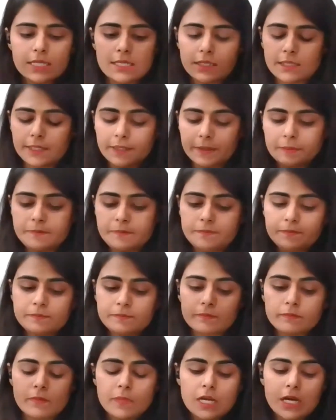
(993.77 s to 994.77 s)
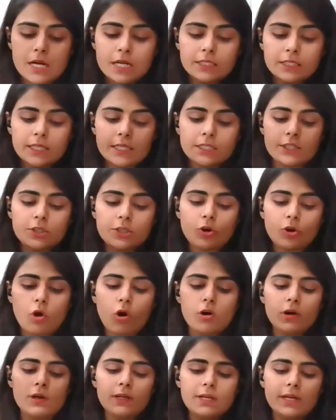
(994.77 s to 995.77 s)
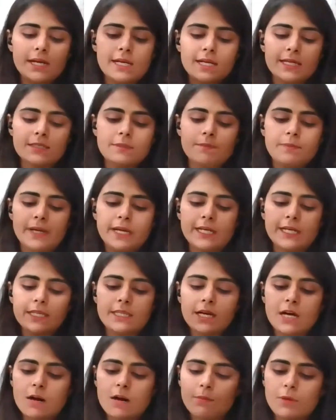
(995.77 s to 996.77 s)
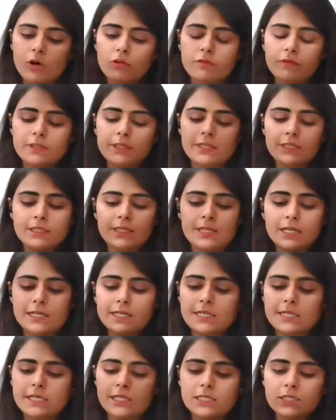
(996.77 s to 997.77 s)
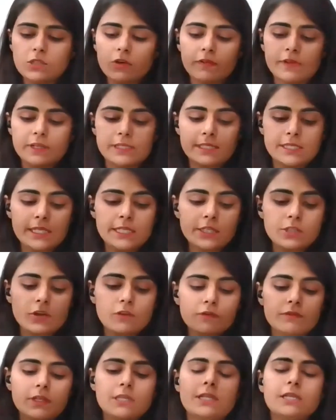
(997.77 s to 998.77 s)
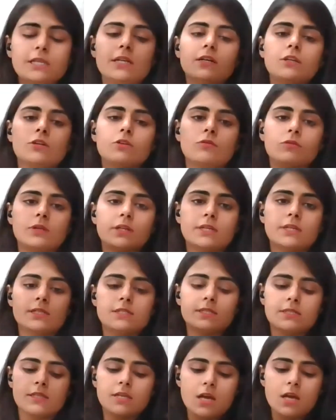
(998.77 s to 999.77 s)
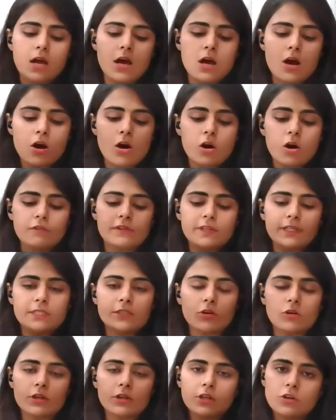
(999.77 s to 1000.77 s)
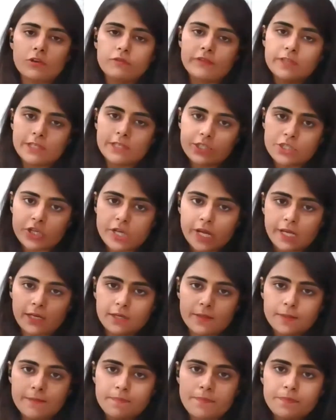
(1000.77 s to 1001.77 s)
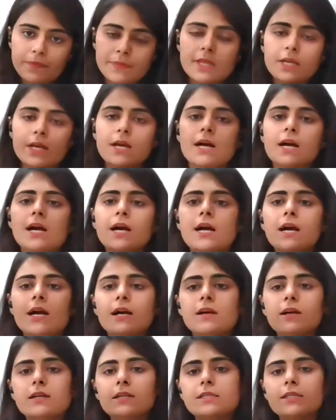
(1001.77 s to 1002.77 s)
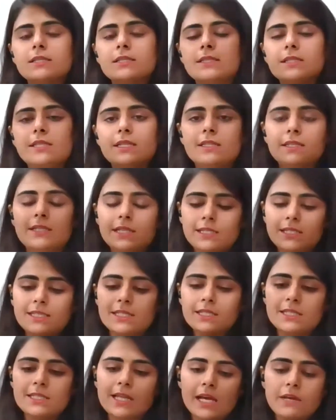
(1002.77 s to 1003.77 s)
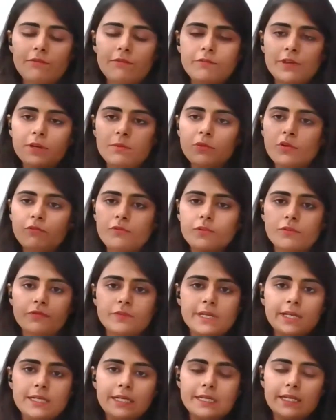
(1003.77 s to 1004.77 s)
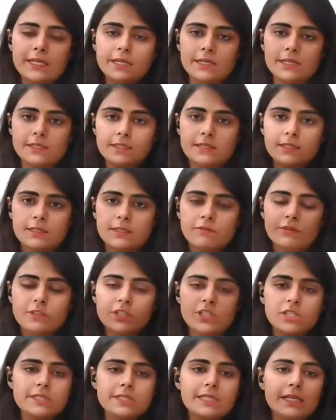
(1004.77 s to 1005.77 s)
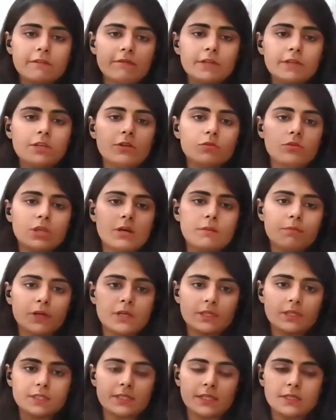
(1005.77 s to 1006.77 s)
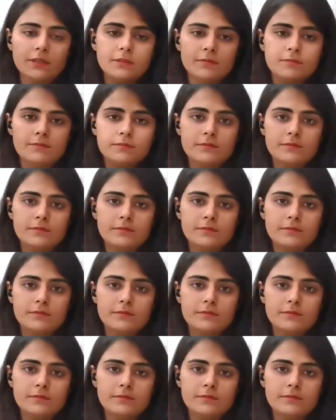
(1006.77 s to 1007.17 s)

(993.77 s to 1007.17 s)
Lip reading: Third, the drawer has paid the amount within 30 days of receipt of the legal notice of dishonor of the check. See, there is a time frame of 15 days, which is given to the person